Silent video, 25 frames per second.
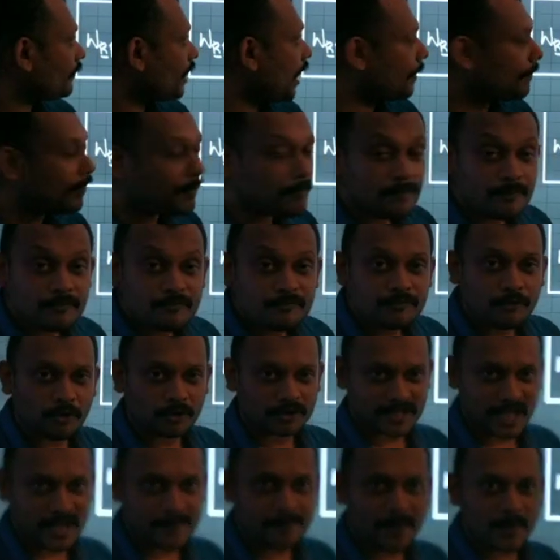
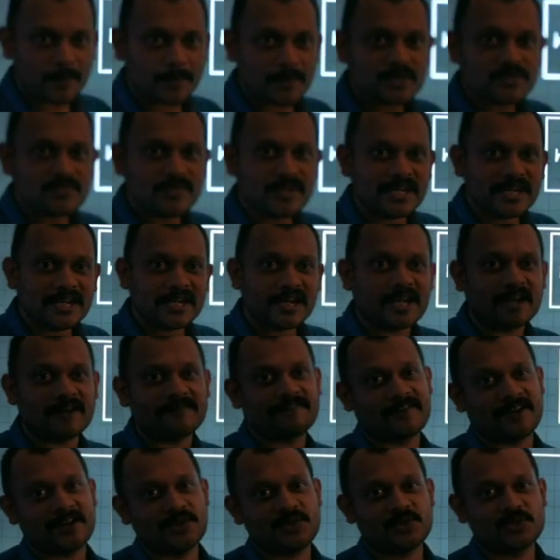For that purpose, we need a
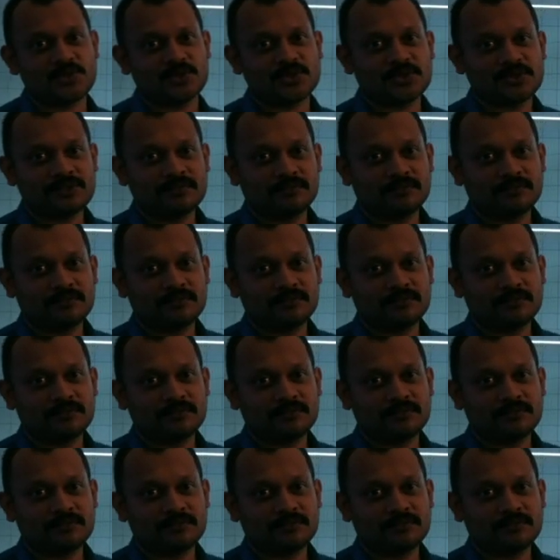reference.